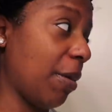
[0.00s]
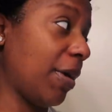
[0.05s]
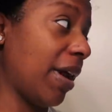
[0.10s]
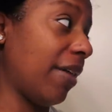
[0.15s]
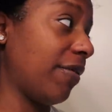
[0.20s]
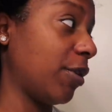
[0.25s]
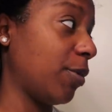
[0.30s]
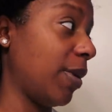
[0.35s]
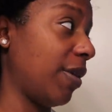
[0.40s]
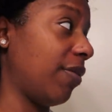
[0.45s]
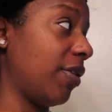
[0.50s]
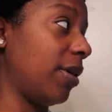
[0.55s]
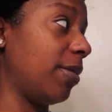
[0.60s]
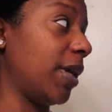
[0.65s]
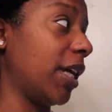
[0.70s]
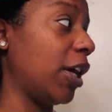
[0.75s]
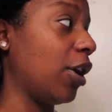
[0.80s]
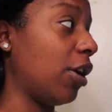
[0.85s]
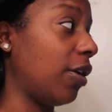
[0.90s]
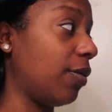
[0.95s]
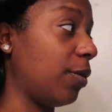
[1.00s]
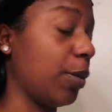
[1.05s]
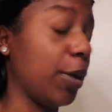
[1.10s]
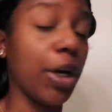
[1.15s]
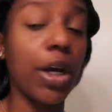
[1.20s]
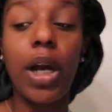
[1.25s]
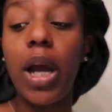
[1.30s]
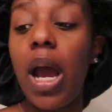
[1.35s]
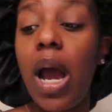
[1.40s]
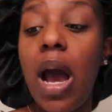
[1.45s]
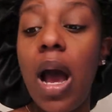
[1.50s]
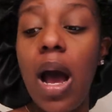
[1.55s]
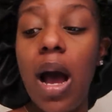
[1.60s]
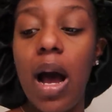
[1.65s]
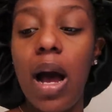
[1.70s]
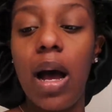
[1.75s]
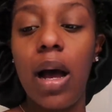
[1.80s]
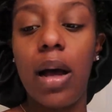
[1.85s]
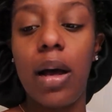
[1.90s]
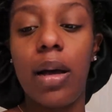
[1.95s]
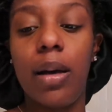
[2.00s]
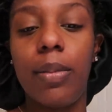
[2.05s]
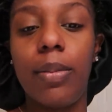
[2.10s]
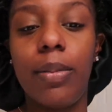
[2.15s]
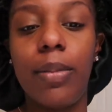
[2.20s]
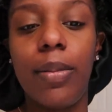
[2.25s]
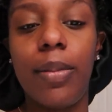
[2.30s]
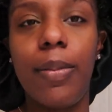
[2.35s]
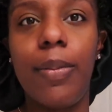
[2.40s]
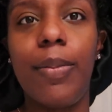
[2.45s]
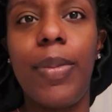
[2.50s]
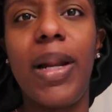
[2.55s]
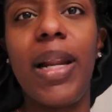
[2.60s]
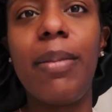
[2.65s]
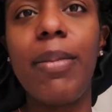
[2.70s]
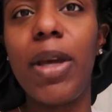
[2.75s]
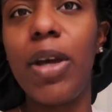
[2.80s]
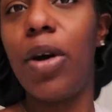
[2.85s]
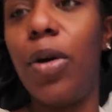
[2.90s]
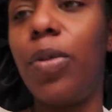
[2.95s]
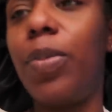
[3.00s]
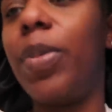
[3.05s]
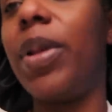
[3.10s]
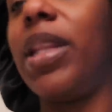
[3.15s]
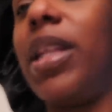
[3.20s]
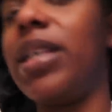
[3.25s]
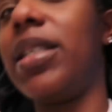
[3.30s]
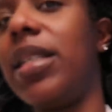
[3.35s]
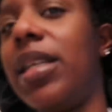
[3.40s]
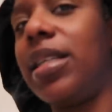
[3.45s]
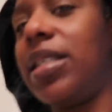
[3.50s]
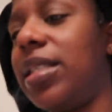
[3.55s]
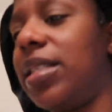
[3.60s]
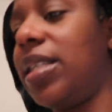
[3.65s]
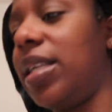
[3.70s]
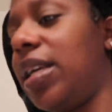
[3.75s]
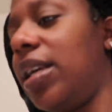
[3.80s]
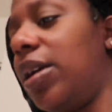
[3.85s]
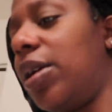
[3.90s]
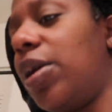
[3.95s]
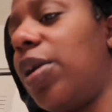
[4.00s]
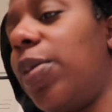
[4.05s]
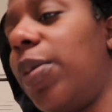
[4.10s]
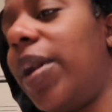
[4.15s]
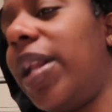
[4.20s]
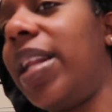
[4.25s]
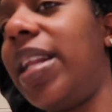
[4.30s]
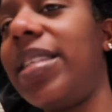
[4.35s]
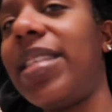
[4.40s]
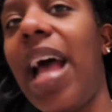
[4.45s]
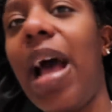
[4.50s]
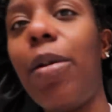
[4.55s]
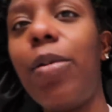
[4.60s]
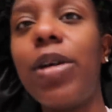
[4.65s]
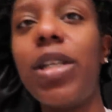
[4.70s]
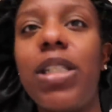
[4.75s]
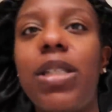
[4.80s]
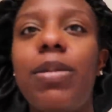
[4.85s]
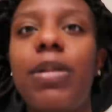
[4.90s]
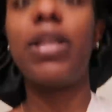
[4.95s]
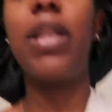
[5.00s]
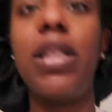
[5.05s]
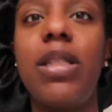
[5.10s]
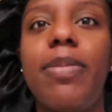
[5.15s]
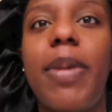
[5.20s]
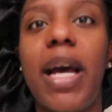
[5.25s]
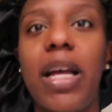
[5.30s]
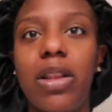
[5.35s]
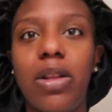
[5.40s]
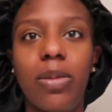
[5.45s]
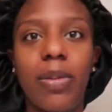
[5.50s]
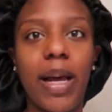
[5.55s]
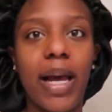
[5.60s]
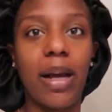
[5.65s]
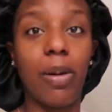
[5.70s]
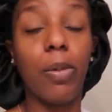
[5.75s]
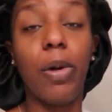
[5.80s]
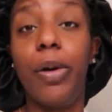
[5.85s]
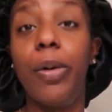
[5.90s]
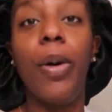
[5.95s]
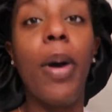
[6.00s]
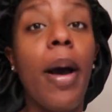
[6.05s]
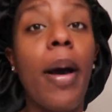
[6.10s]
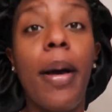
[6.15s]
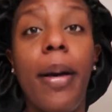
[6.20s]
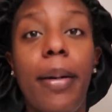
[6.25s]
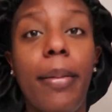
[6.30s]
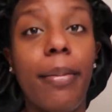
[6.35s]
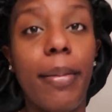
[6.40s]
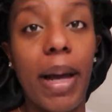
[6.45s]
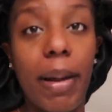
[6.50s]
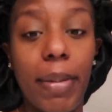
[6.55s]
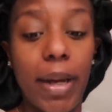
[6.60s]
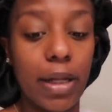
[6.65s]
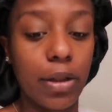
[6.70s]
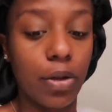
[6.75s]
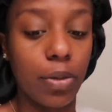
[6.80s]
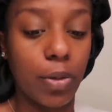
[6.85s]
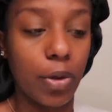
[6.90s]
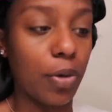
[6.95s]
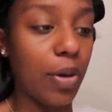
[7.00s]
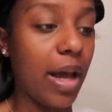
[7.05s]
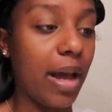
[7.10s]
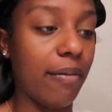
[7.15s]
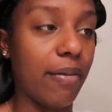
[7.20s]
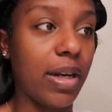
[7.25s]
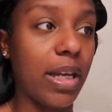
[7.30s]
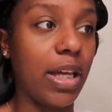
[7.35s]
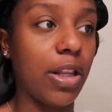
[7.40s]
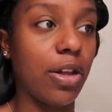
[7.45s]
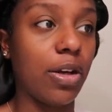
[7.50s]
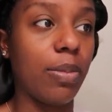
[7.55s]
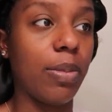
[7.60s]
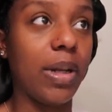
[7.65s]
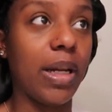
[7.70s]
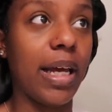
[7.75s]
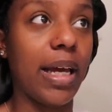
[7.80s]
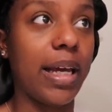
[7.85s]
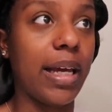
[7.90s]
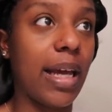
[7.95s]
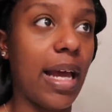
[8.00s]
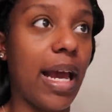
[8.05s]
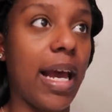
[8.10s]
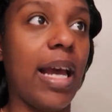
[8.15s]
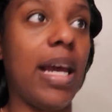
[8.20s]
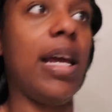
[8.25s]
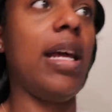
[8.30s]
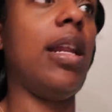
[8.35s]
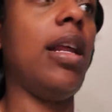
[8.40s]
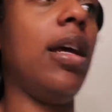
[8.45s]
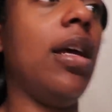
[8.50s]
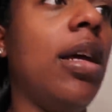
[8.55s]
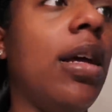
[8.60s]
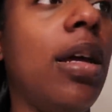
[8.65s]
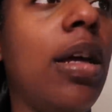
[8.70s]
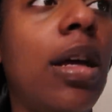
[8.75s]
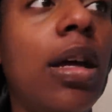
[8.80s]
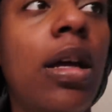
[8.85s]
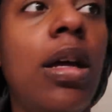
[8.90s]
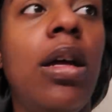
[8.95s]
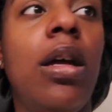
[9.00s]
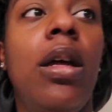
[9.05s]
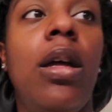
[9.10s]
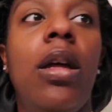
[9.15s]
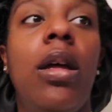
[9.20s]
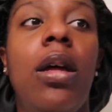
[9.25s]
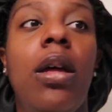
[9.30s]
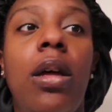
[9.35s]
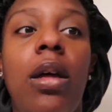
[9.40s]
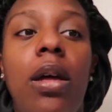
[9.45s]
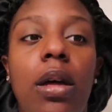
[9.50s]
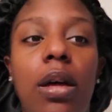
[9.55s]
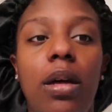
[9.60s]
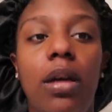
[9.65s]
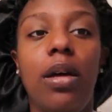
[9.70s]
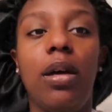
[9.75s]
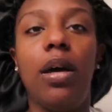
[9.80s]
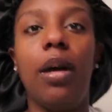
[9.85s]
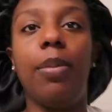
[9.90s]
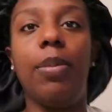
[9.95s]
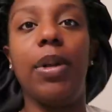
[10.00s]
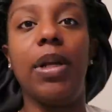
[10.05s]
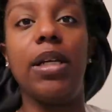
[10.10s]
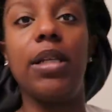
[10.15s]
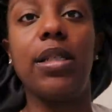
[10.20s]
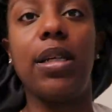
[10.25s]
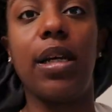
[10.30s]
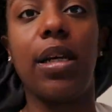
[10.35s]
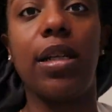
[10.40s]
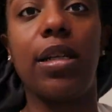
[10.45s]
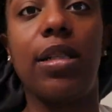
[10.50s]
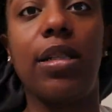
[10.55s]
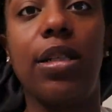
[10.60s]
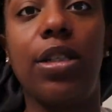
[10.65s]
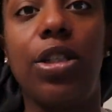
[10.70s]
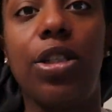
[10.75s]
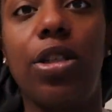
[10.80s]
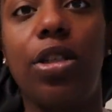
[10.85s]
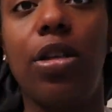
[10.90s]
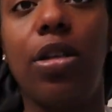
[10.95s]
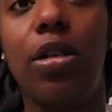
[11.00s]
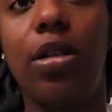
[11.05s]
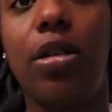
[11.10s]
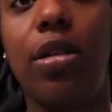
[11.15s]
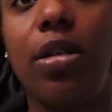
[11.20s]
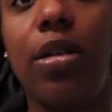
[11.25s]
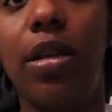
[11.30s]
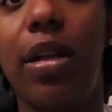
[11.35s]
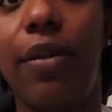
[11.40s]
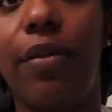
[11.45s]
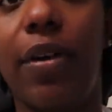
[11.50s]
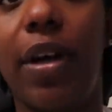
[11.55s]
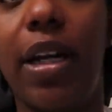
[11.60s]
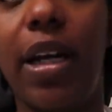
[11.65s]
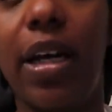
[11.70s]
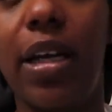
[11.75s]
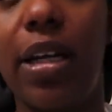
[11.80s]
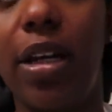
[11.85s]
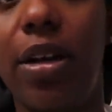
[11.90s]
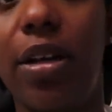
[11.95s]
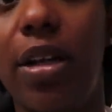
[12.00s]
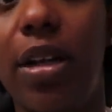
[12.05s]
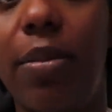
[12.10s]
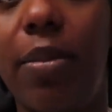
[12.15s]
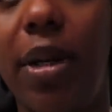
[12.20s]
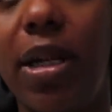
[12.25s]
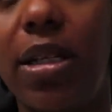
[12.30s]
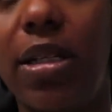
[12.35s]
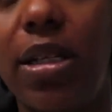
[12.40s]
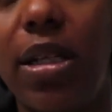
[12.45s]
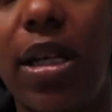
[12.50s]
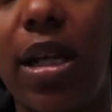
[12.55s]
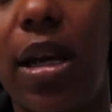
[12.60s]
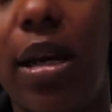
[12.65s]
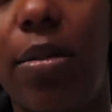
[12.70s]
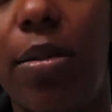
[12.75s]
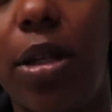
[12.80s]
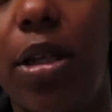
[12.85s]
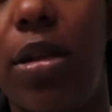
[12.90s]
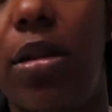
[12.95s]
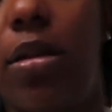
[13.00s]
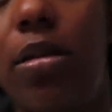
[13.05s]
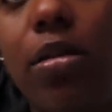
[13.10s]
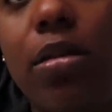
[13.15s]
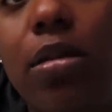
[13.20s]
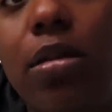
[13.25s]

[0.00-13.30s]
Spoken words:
I would have to wait for him to get off work. But let me open this and see what it is. I wish this bathroom had, well, my bathroom don't have it either, but like had a place I could sit, y'all. Like right now, y'all in the medicine cabinet.